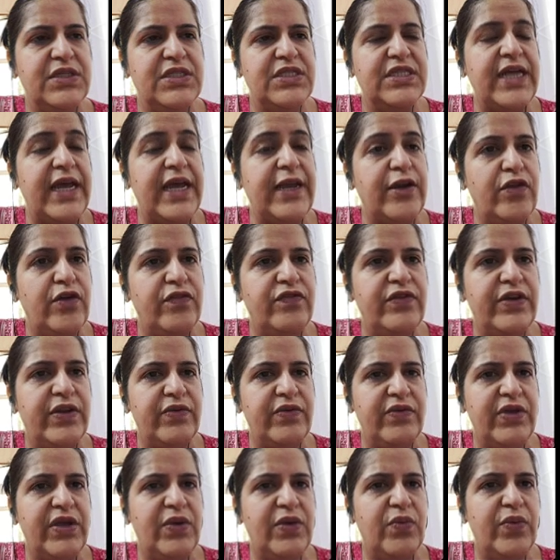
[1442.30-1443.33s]
style of
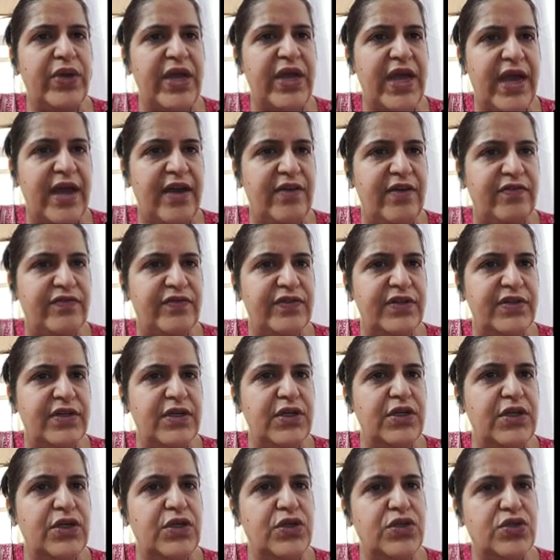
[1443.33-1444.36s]
living we have.
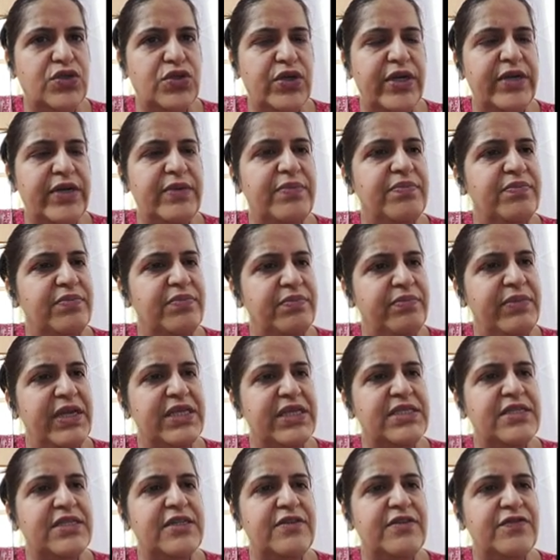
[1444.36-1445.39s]
So it
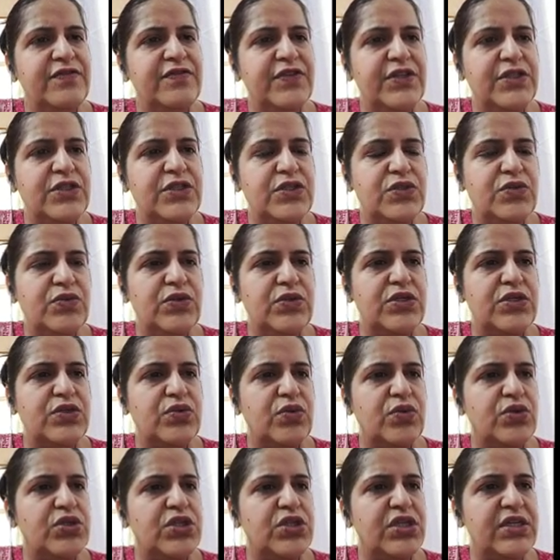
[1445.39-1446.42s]
makes a difference to the
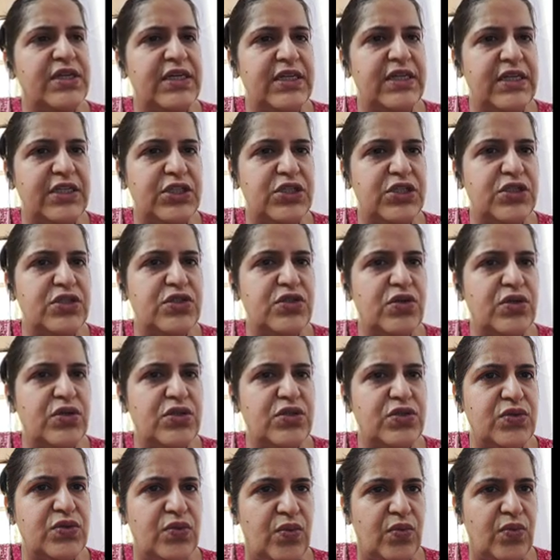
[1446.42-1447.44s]
social conditions
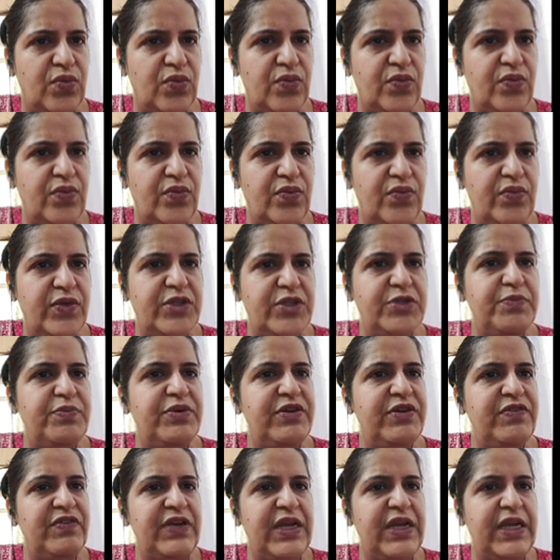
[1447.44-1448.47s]
also which
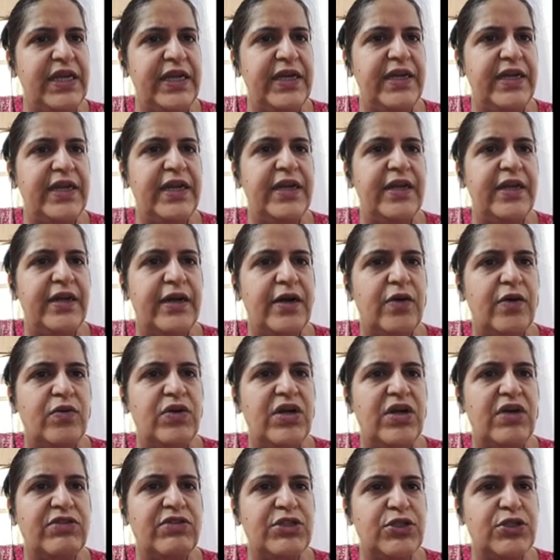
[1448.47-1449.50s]
prevail in and around
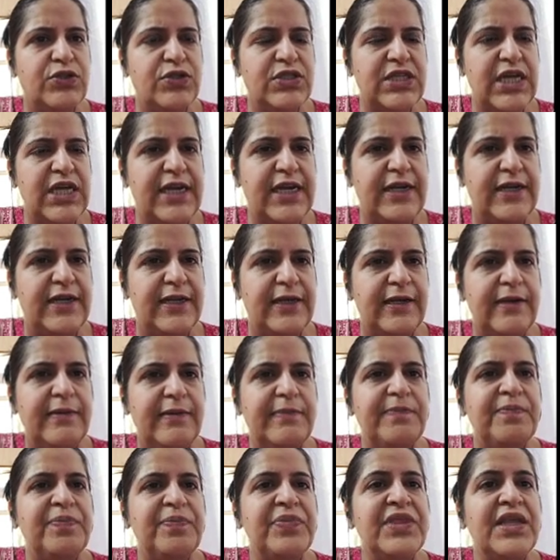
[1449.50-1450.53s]
our society.
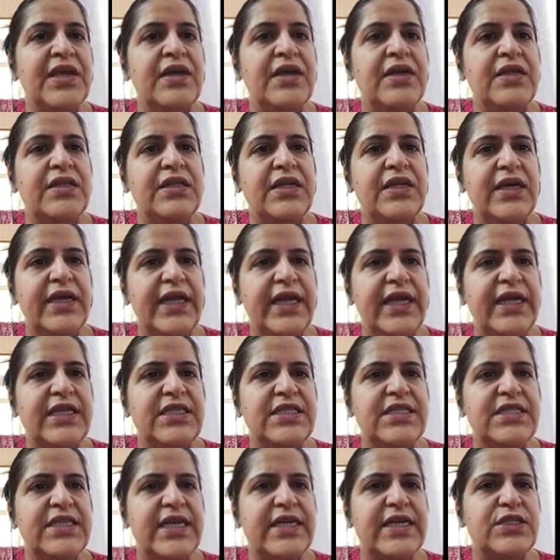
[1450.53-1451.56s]
The
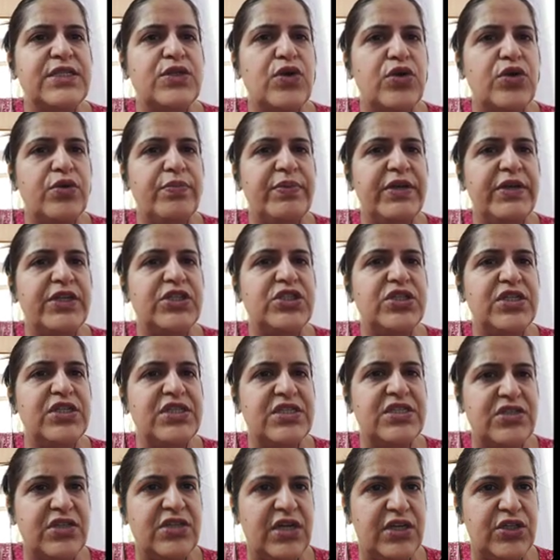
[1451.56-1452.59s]
8-sex
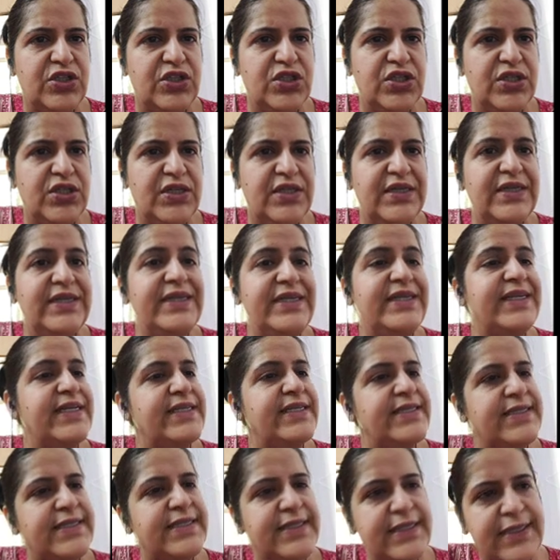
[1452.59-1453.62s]
occupational structure,
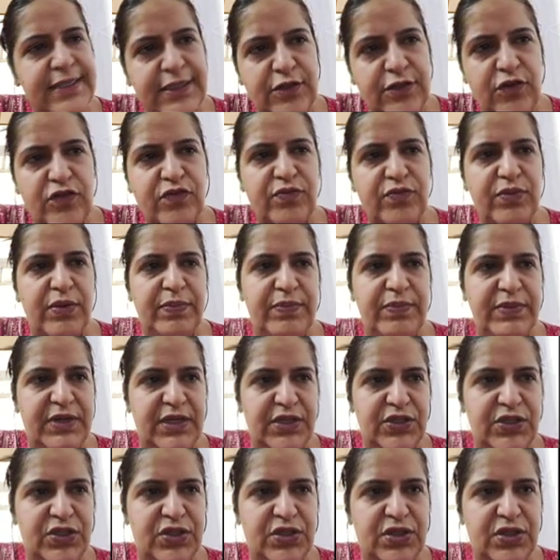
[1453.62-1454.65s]
density of
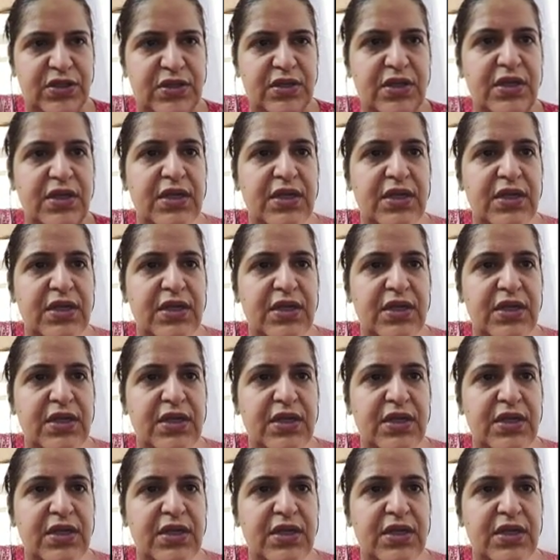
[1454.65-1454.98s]
population,